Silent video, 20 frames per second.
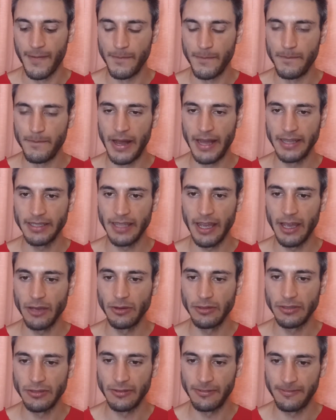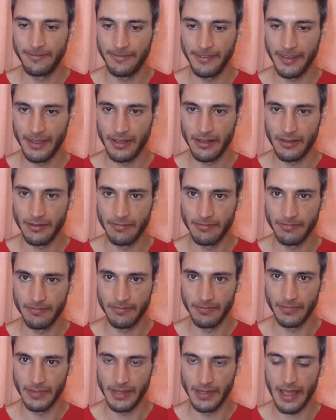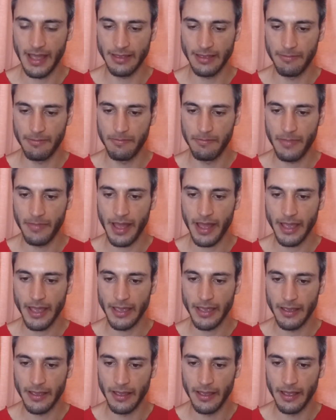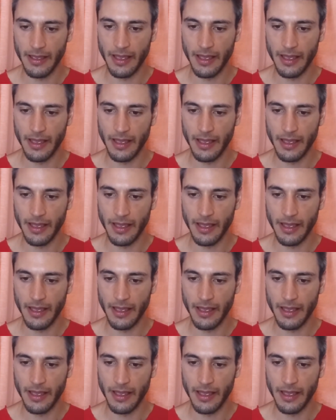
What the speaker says: But I also feel that my